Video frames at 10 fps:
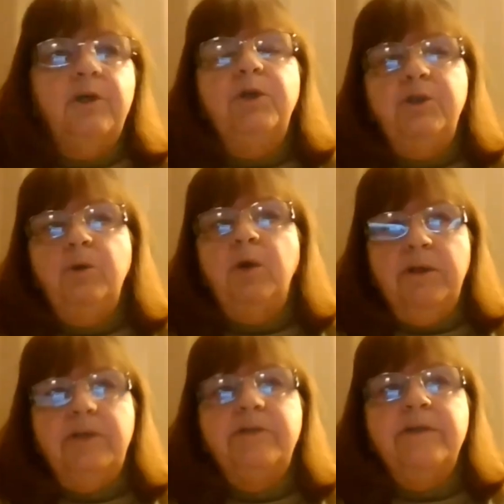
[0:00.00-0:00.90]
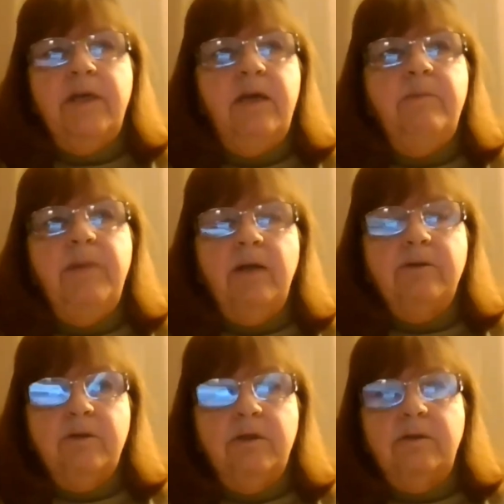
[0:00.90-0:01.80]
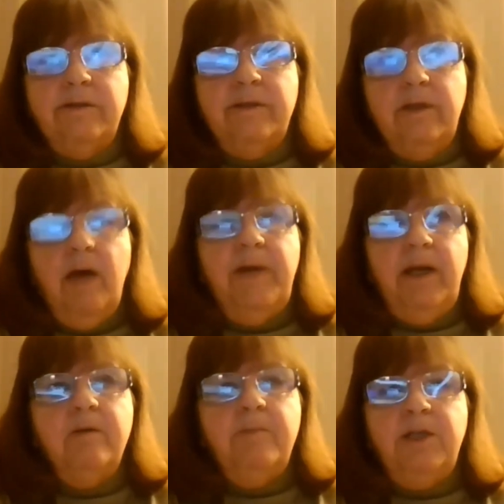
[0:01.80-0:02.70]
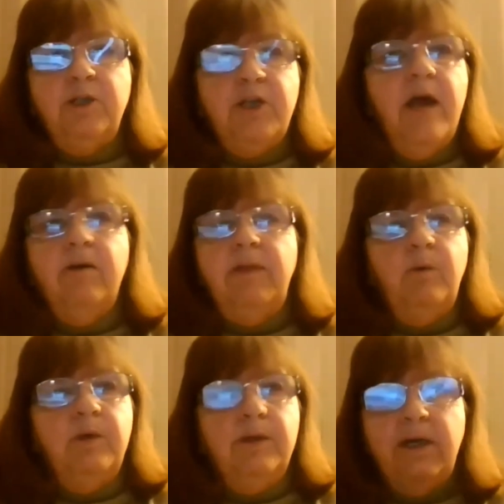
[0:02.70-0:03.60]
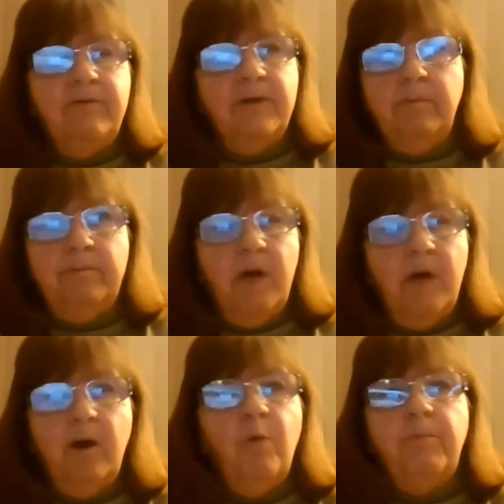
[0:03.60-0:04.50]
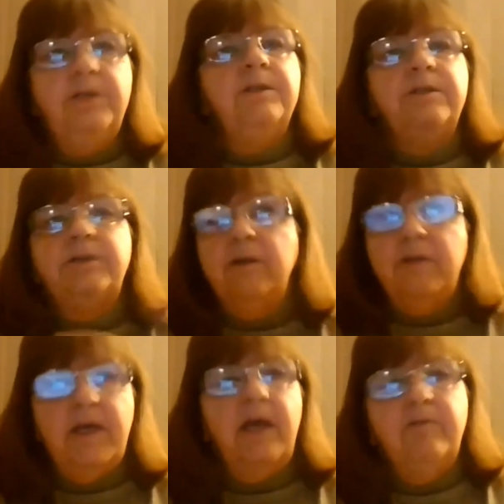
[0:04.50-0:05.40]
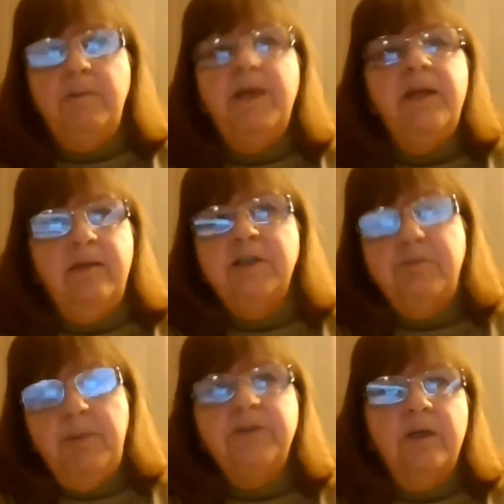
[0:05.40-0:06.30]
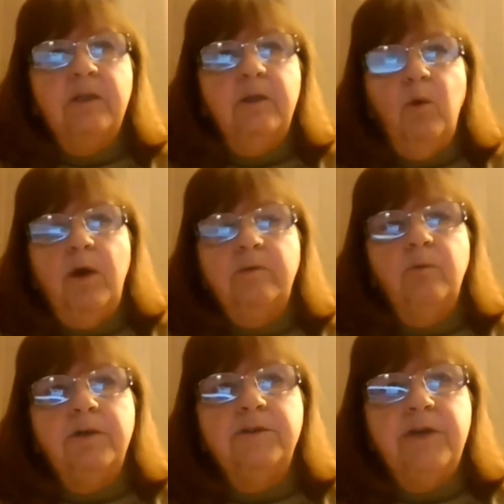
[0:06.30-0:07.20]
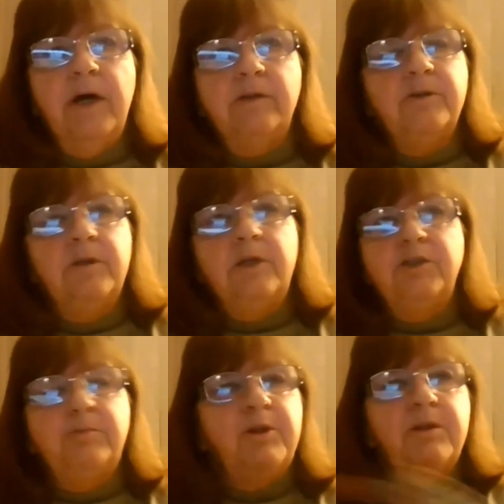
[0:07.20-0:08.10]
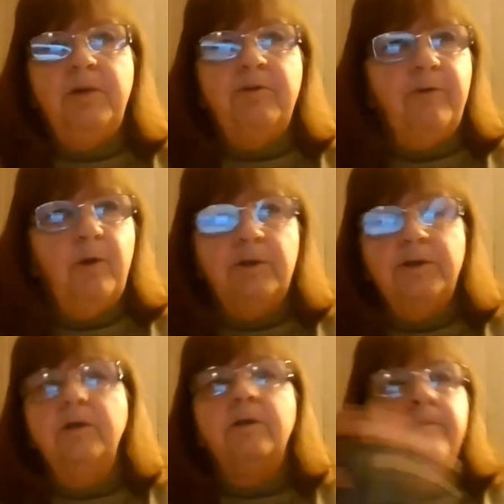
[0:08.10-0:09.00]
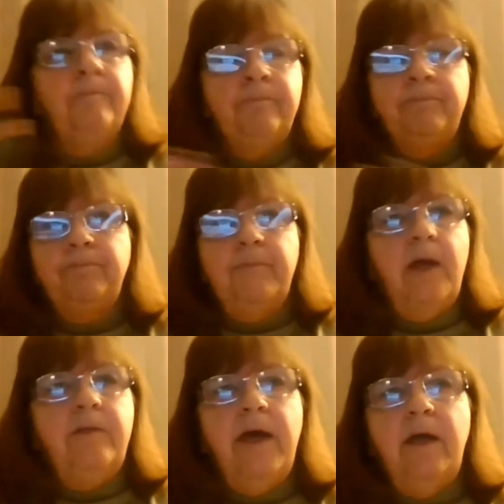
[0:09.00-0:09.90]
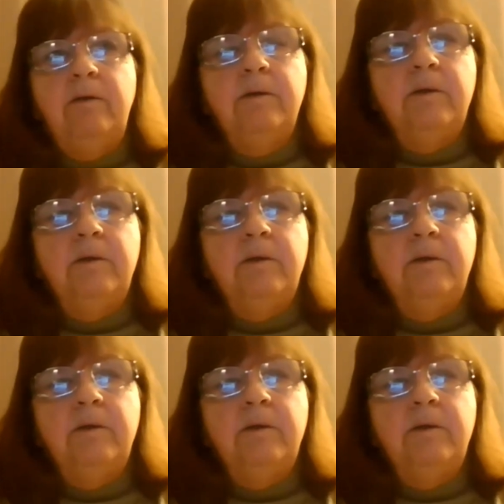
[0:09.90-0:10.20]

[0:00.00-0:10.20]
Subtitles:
would do it only to the email to the nominating committee chair, and they would leave them unopened until the day of the meeting. That's basically what is done. So they just put them in a folder, and then,